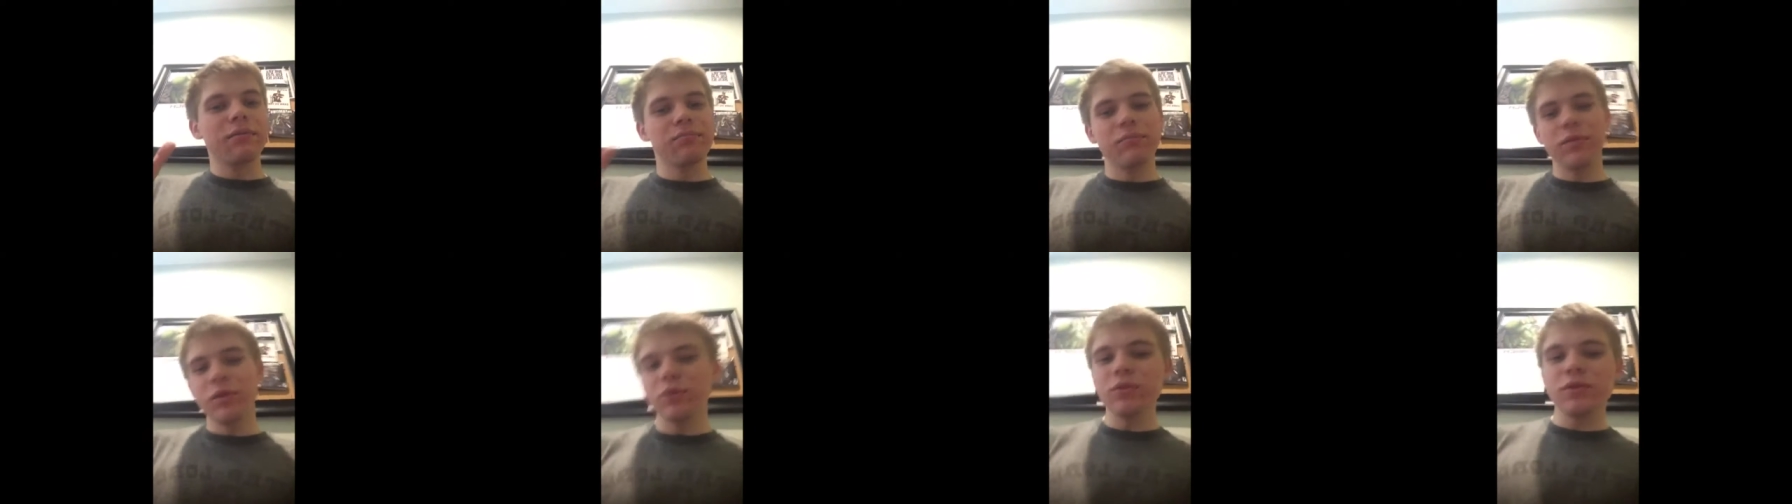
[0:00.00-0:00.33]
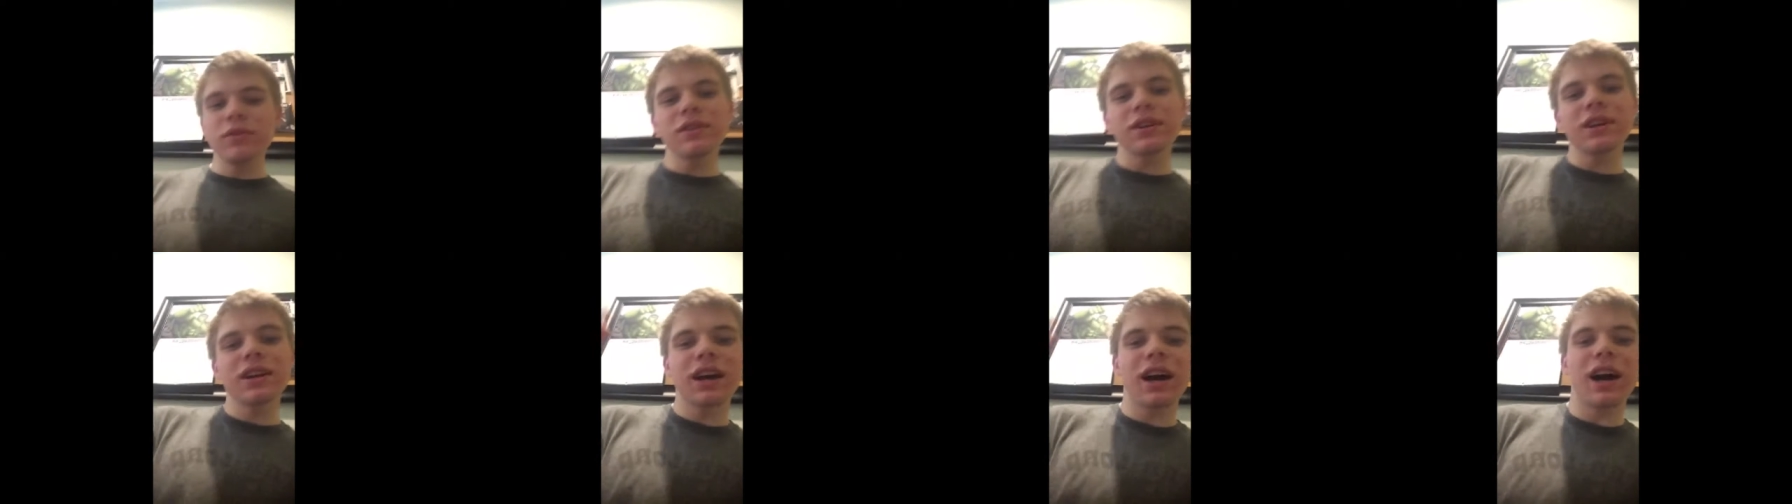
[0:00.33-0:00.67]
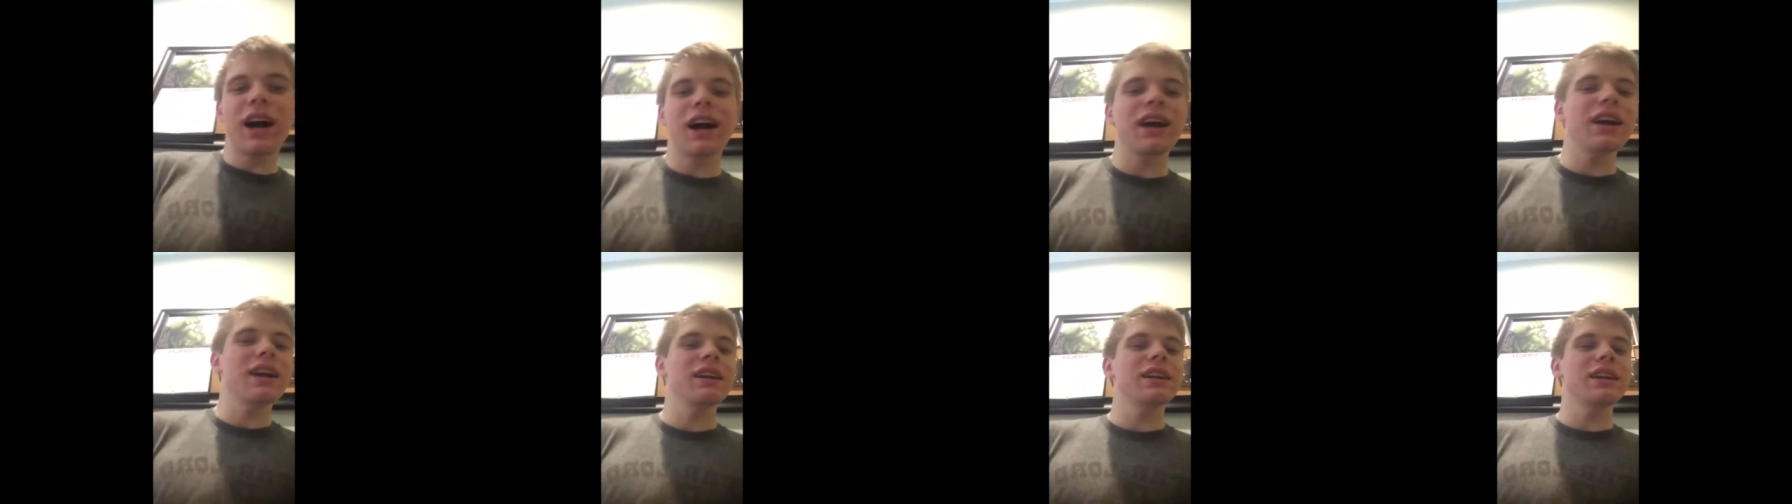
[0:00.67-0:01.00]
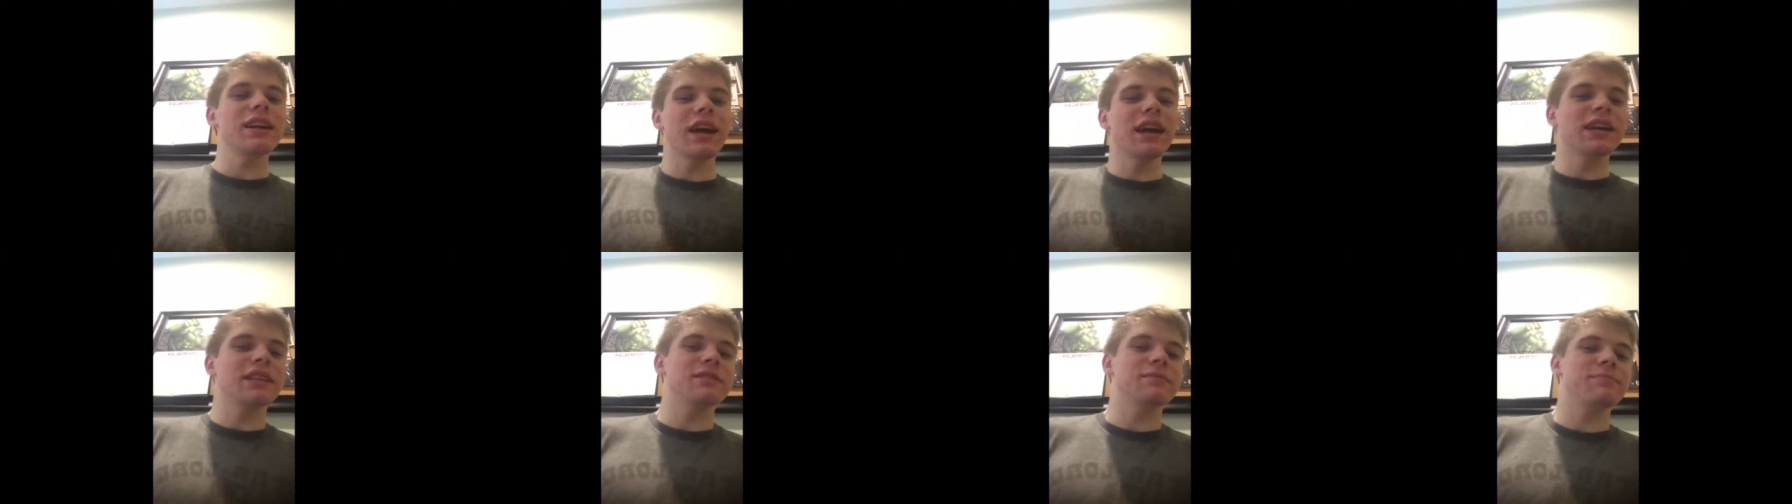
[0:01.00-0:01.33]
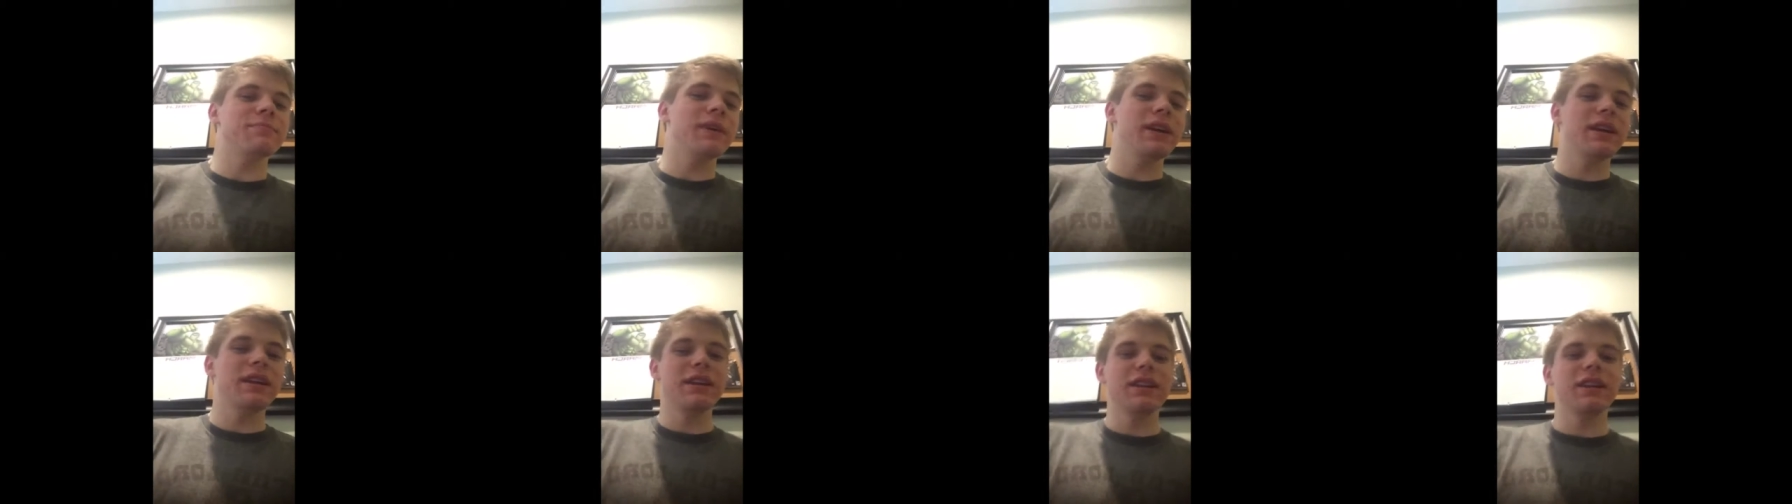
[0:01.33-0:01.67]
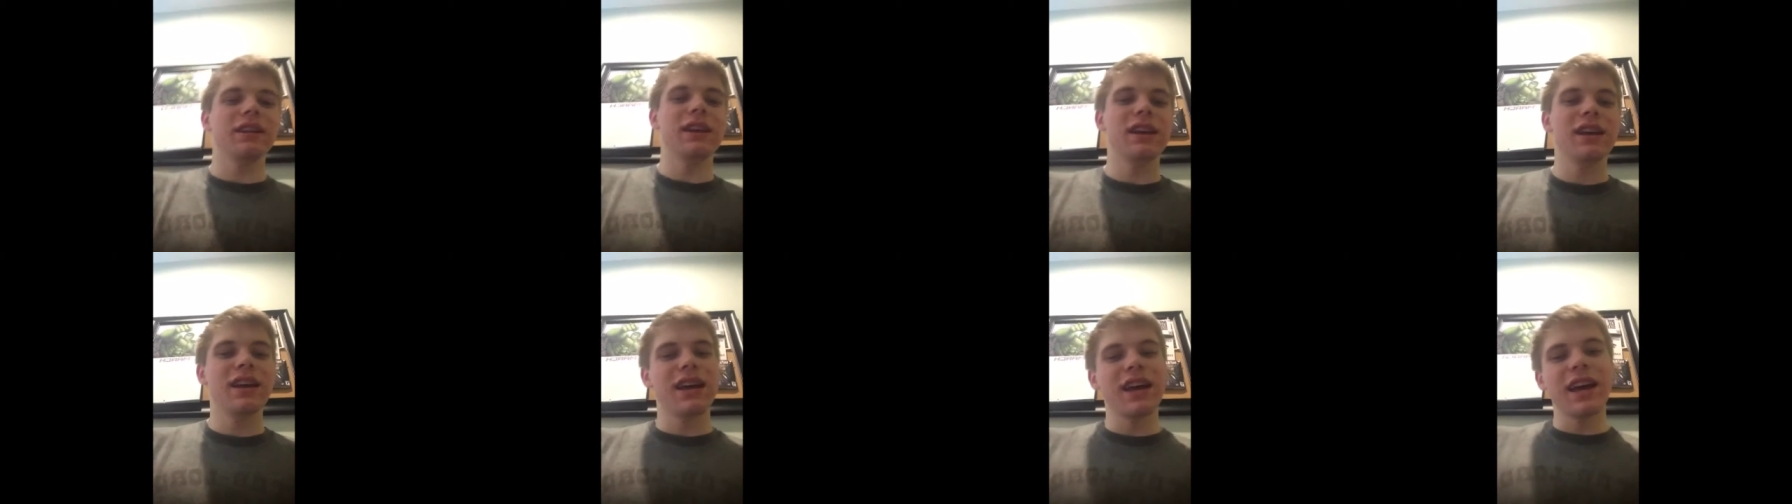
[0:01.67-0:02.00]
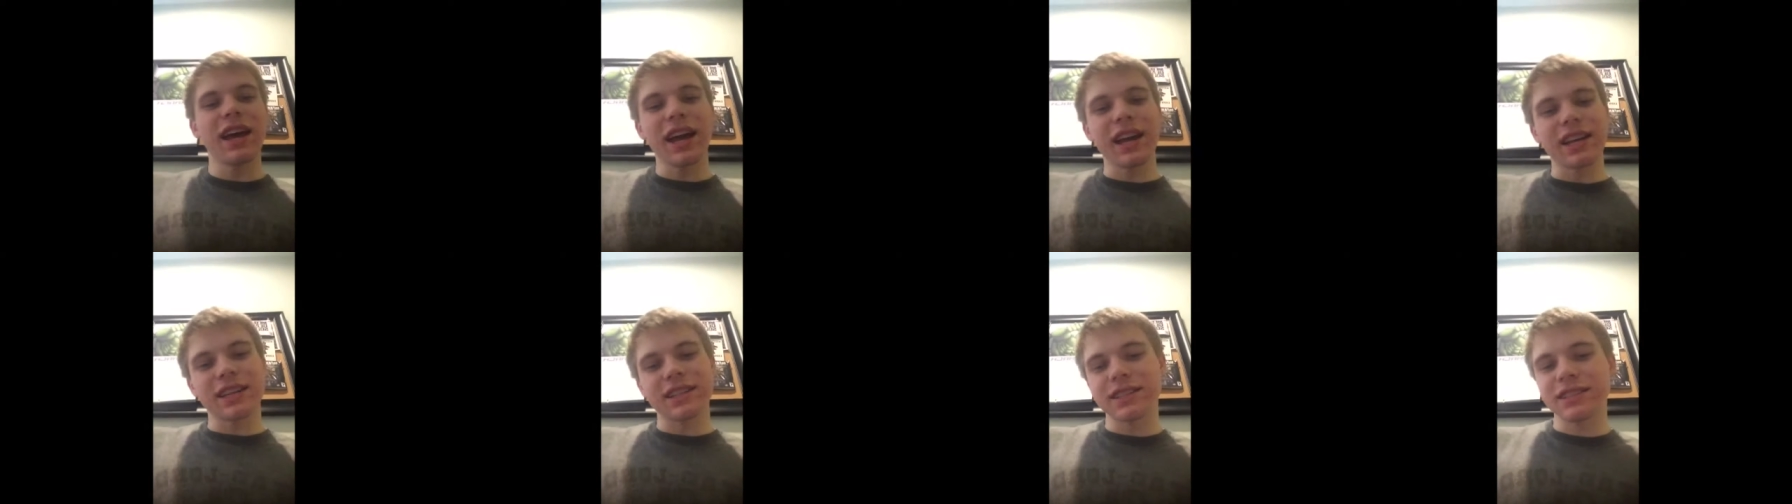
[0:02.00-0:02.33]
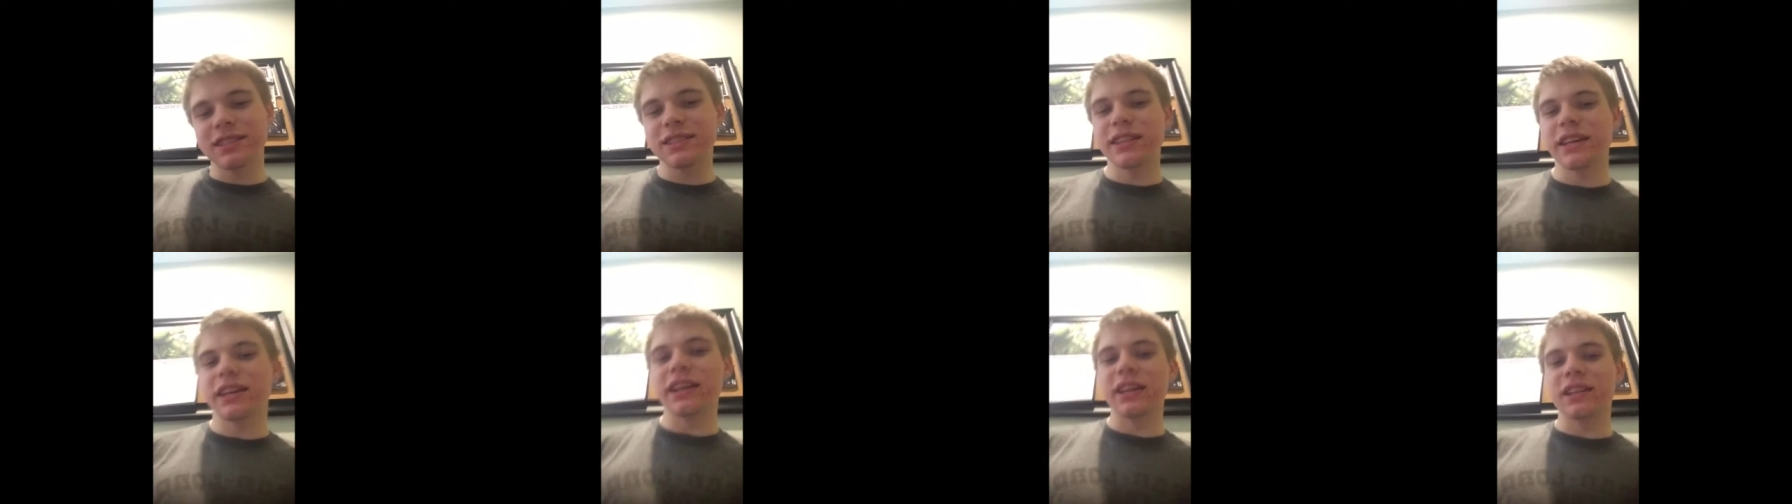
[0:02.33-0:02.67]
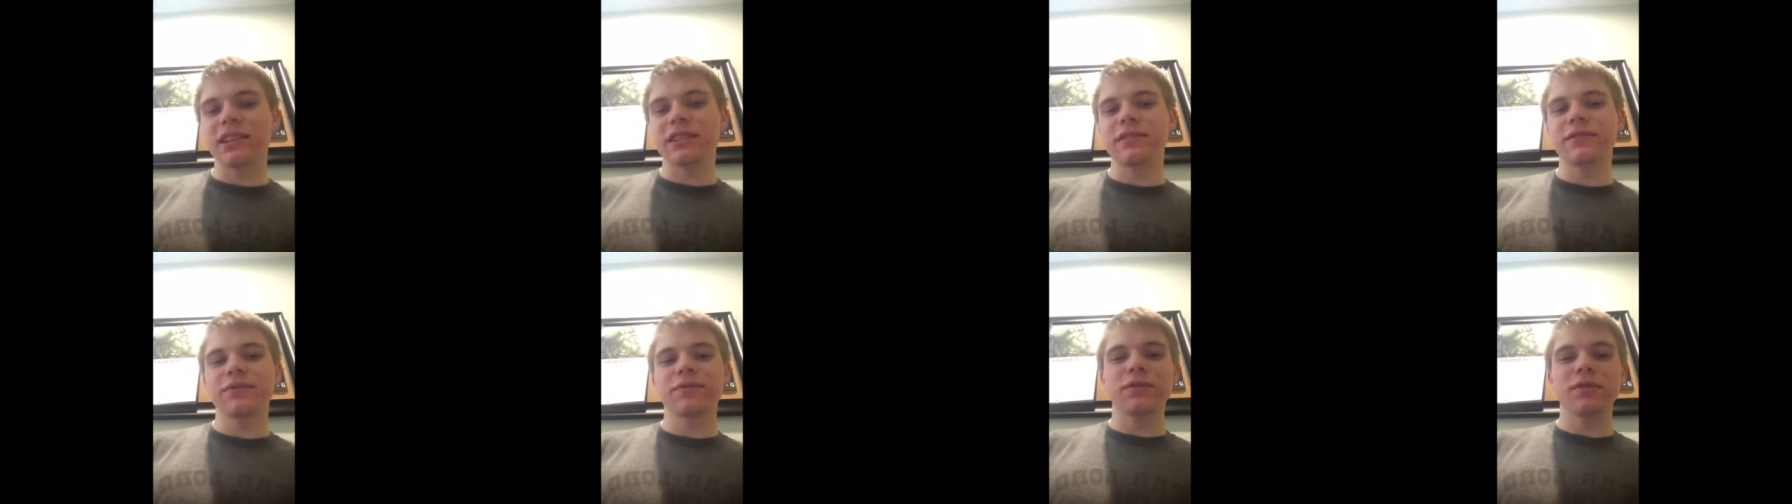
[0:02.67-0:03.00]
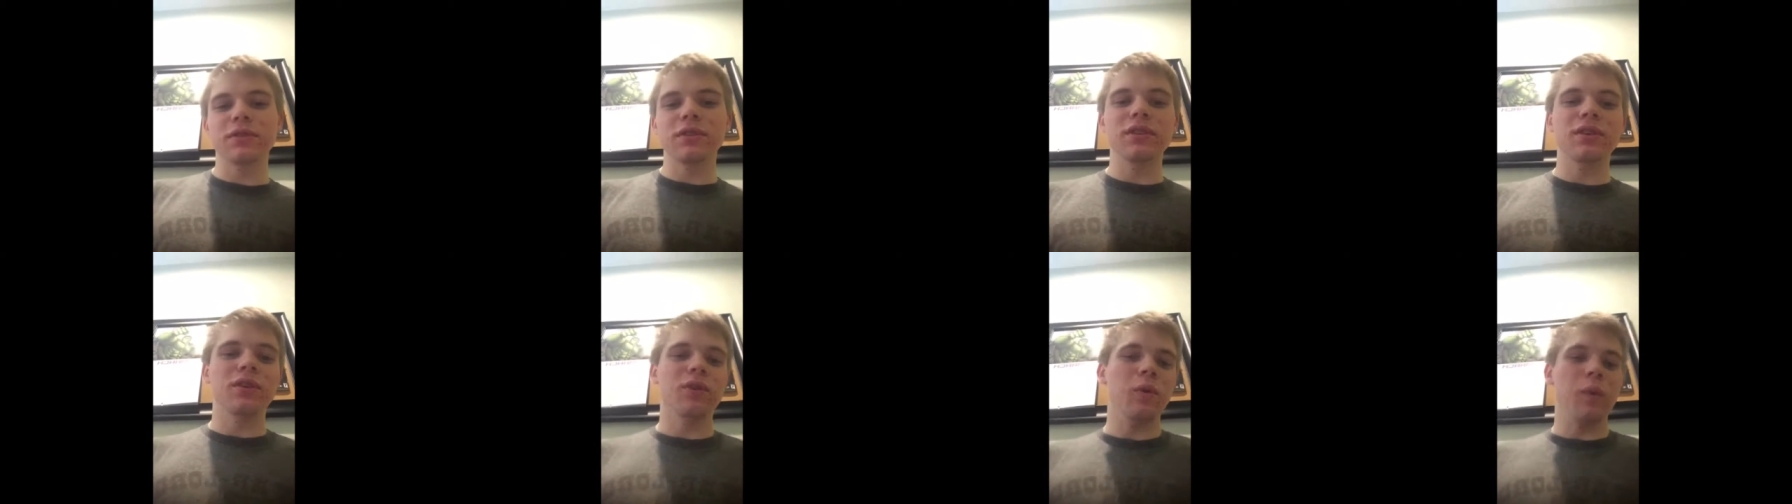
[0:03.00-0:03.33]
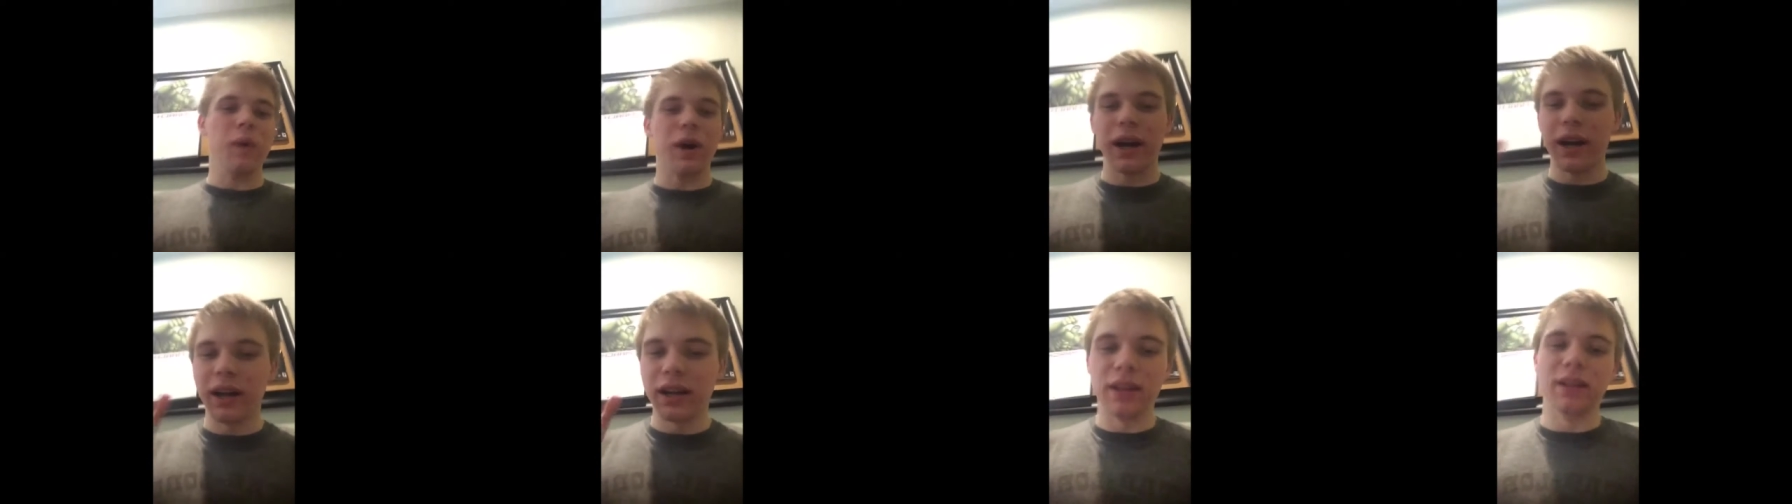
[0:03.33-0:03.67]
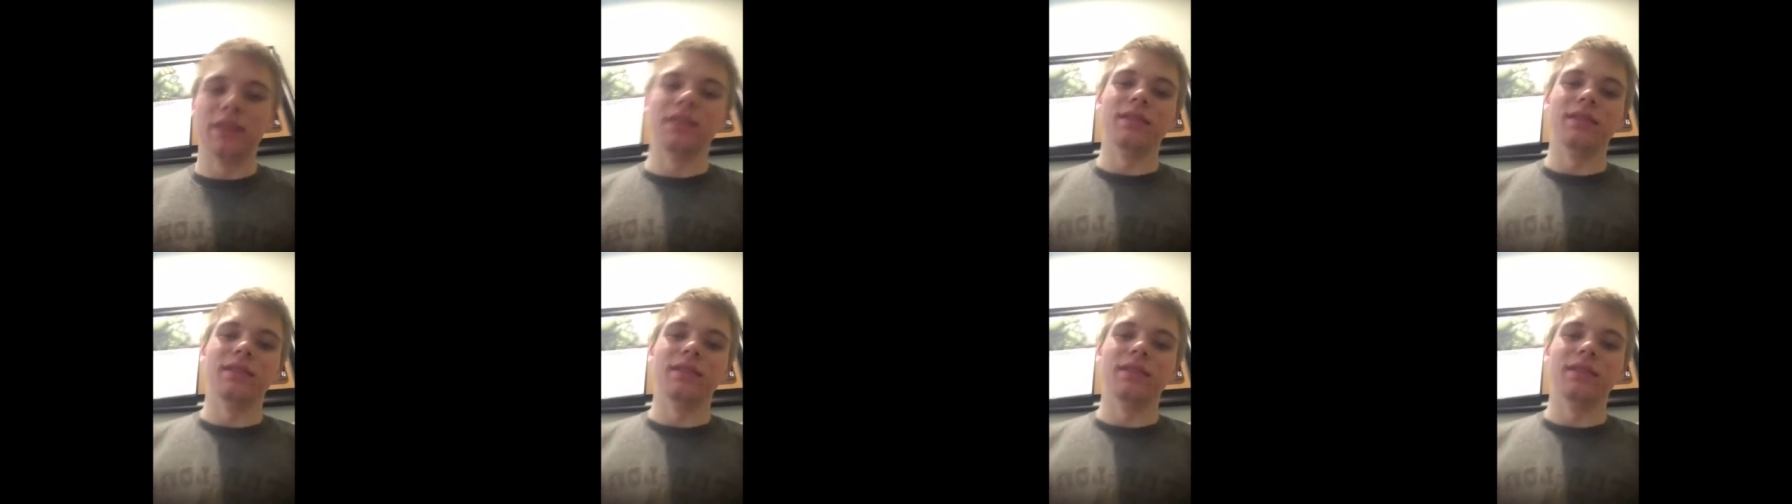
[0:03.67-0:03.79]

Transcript: Mutant kind has been extinct for a little while.